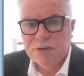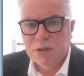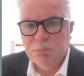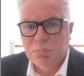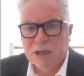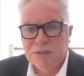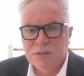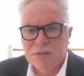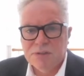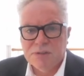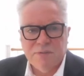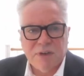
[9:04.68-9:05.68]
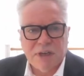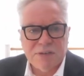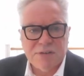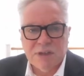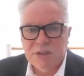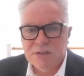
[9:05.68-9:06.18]
patients to
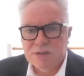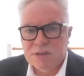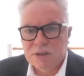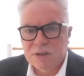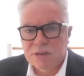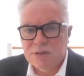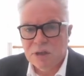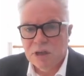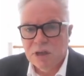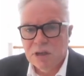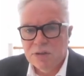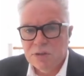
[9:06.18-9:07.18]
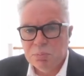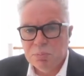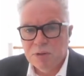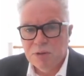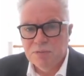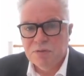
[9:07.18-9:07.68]
vaccine studies to
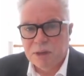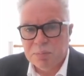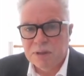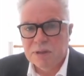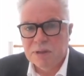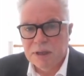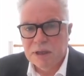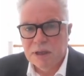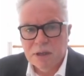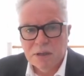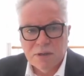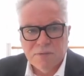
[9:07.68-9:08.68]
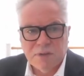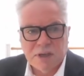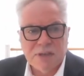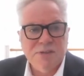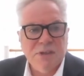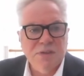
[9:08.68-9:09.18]
prove rapidly that
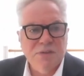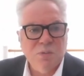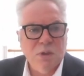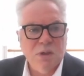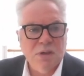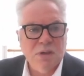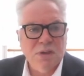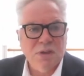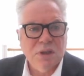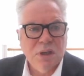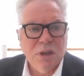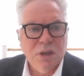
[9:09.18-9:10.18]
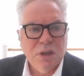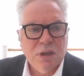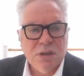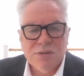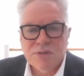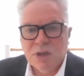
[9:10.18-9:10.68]
vaccines worked.
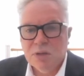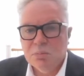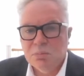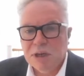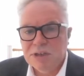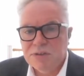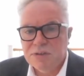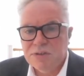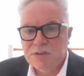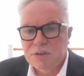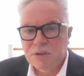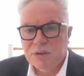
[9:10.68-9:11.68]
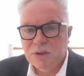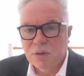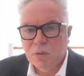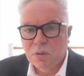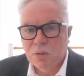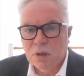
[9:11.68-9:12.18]
And so patients
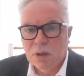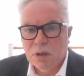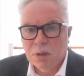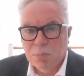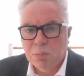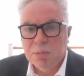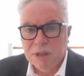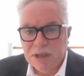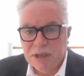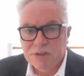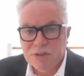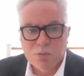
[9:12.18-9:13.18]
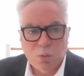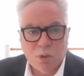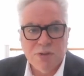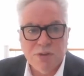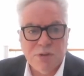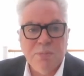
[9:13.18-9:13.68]
or populations
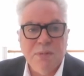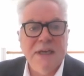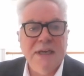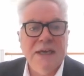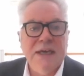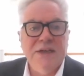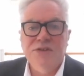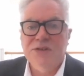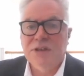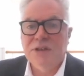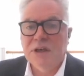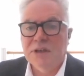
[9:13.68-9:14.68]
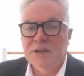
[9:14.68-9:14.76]
wanted to be engaged in that.